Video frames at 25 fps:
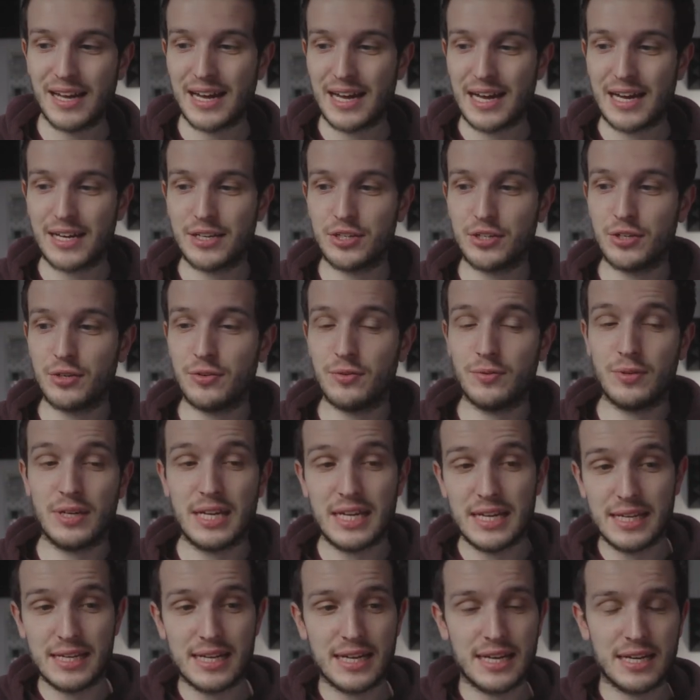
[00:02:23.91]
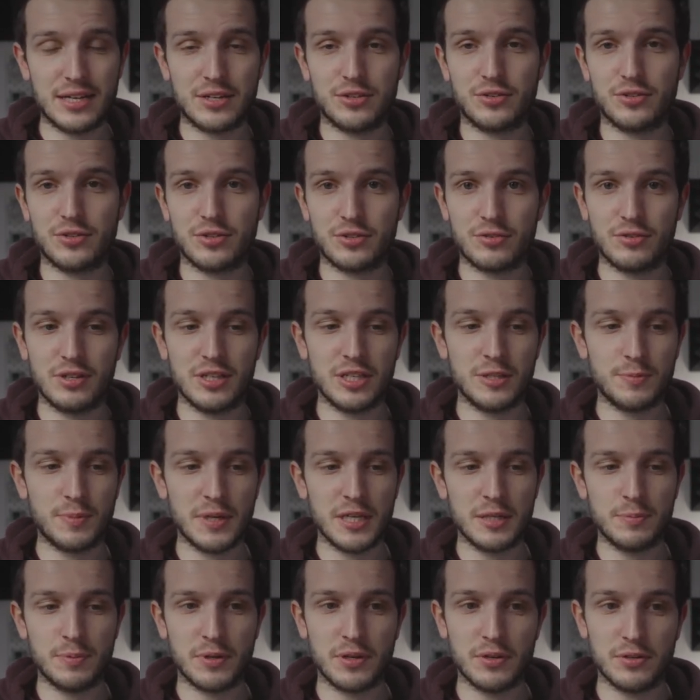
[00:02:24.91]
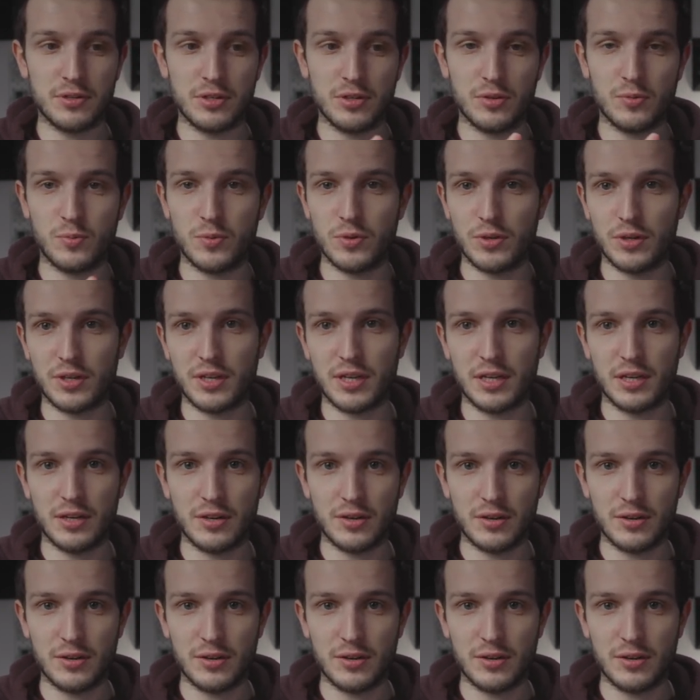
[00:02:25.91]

and you need extra screen space because you're working